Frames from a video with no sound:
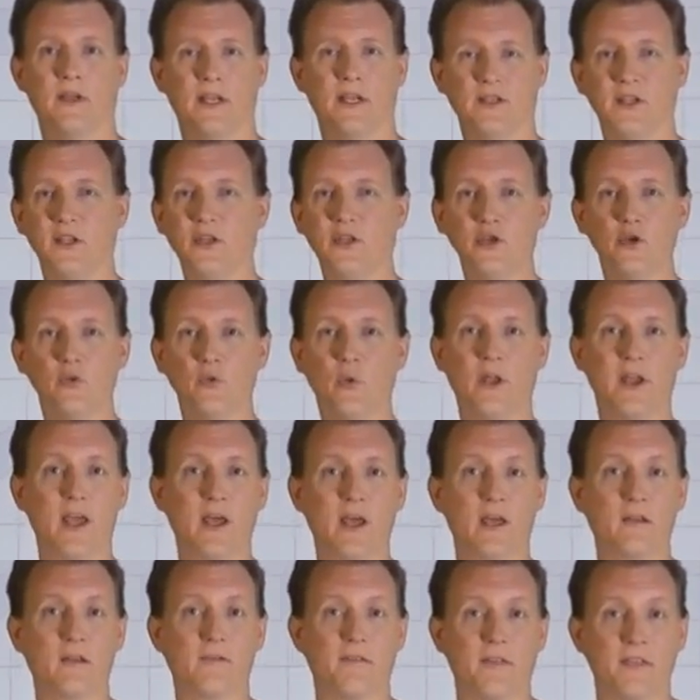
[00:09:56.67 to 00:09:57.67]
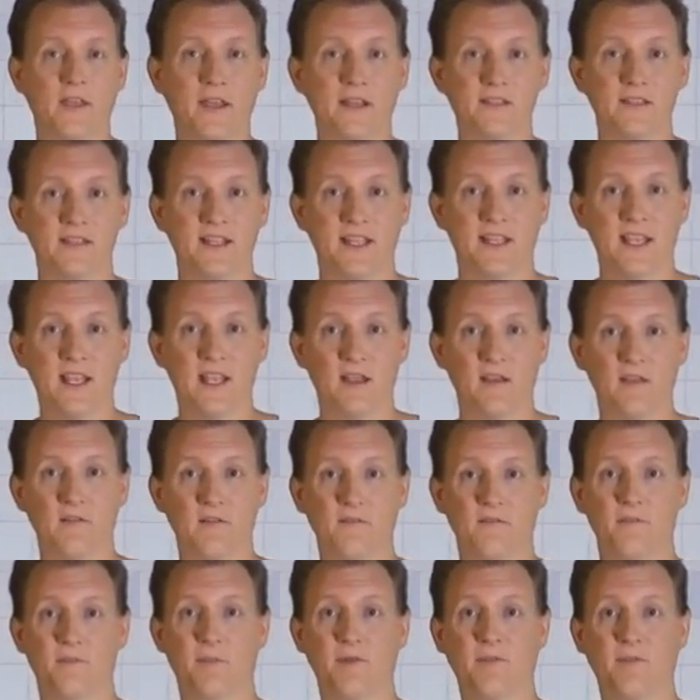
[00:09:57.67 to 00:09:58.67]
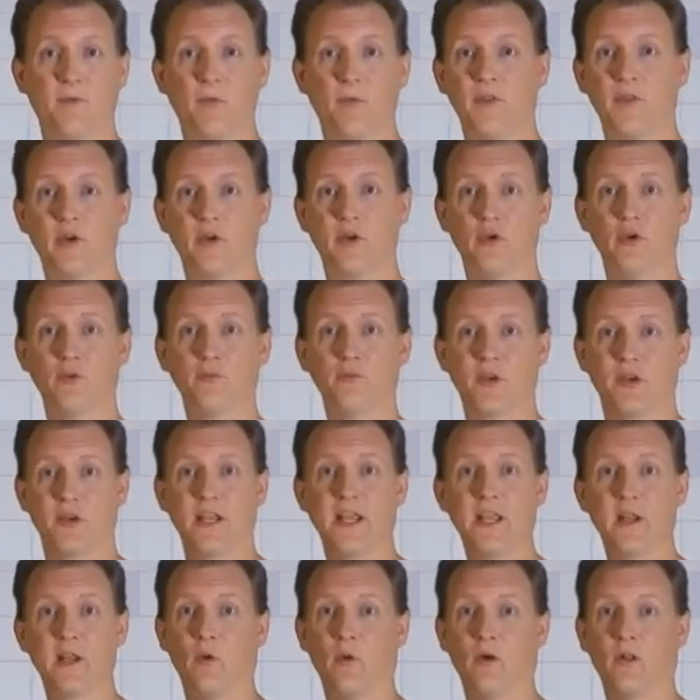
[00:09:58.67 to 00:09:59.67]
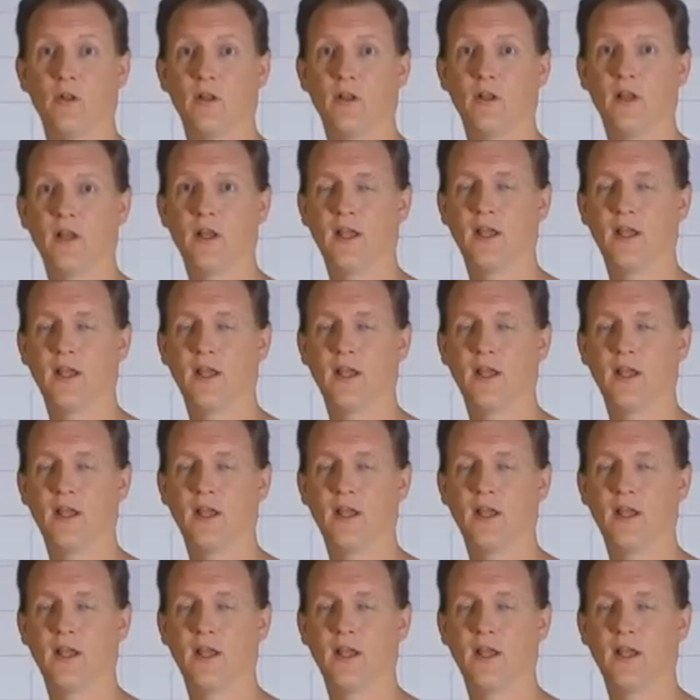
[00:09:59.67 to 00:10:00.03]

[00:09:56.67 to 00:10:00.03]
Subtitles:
and then you run out of things to give before the groups are equal.